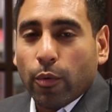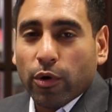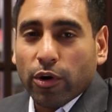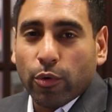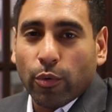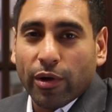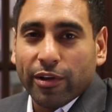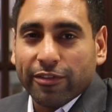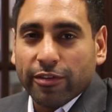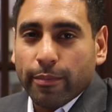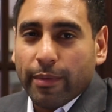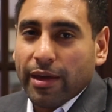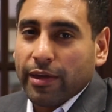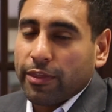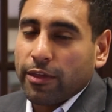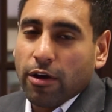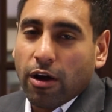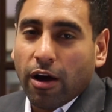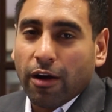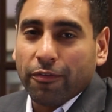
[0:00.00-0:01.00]
we're going to make
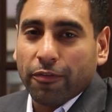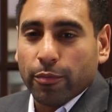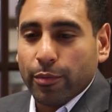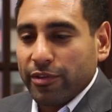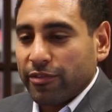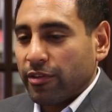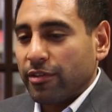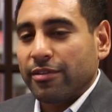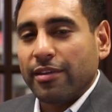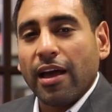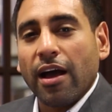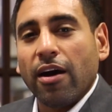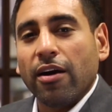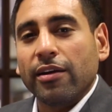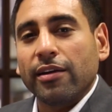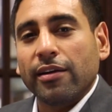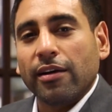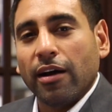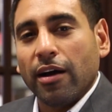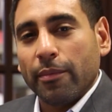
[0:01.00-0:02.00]
the offer. We sit
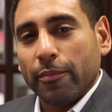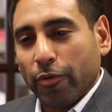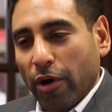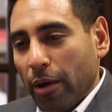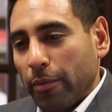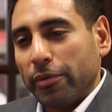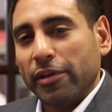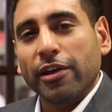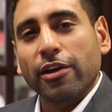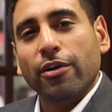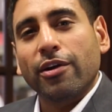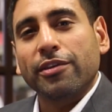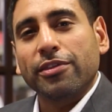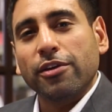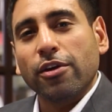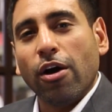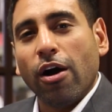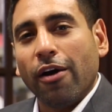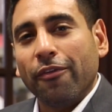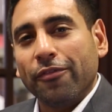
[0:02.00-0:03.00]
down probably here at
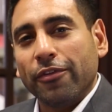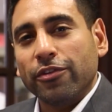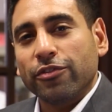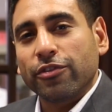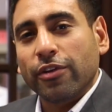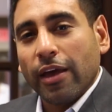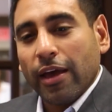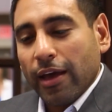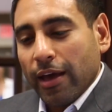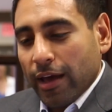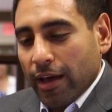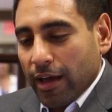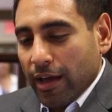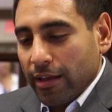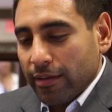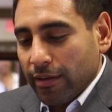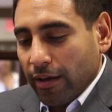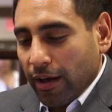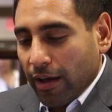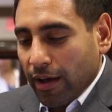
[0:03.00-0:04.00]
the office
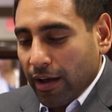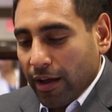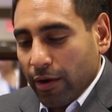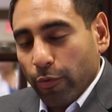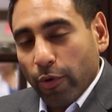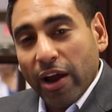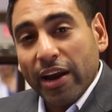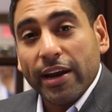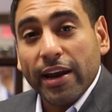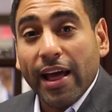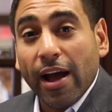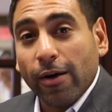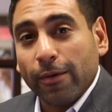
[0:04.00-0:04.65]
and write it